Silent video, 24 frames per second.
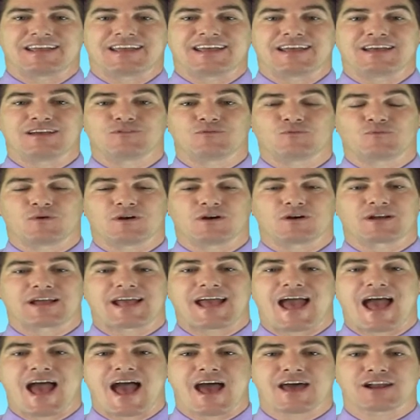it will
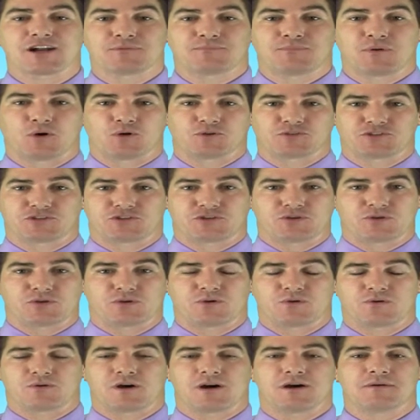catapult
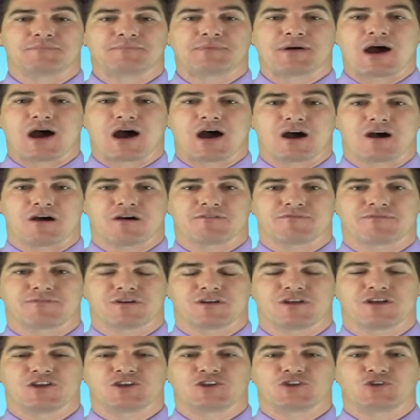you above
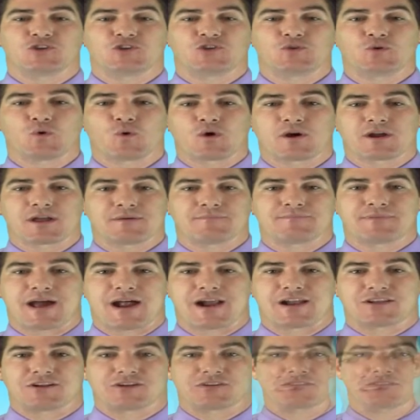your
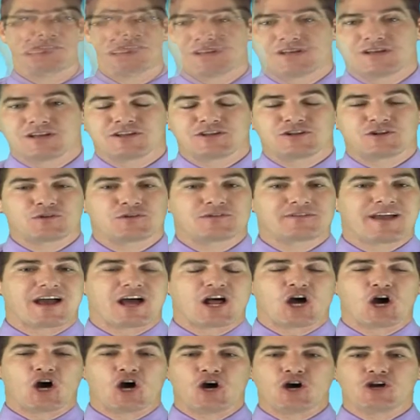competitors. You
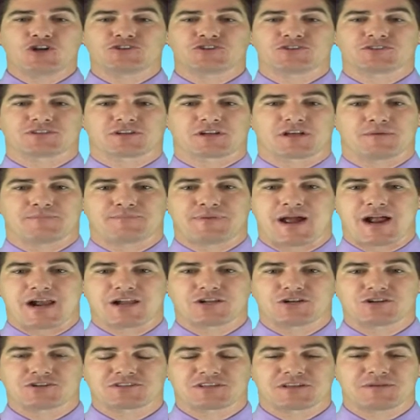got hundreds of
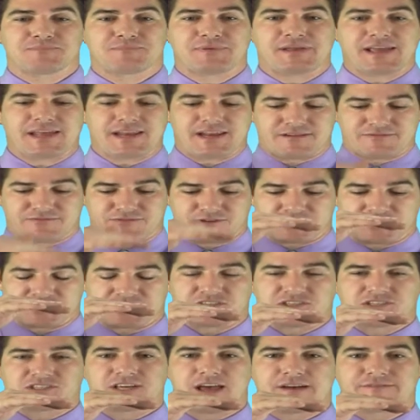competitors competing for
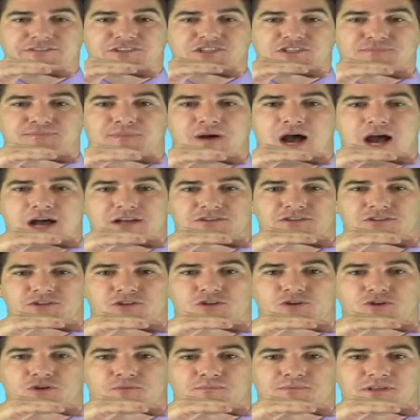just 7 spots in
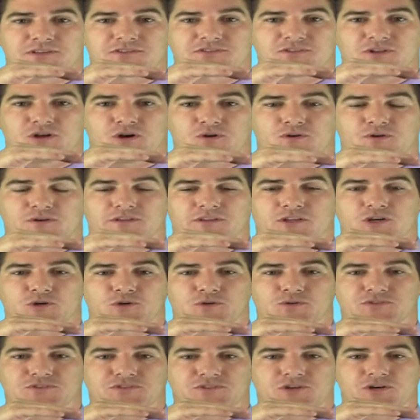Google Plus Local and
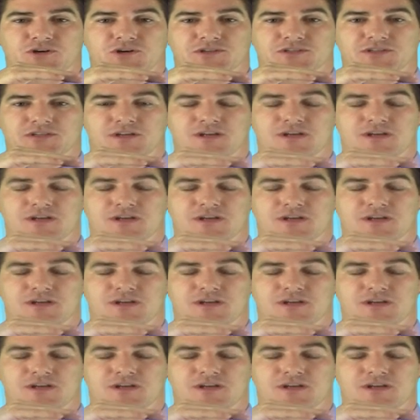Local Search.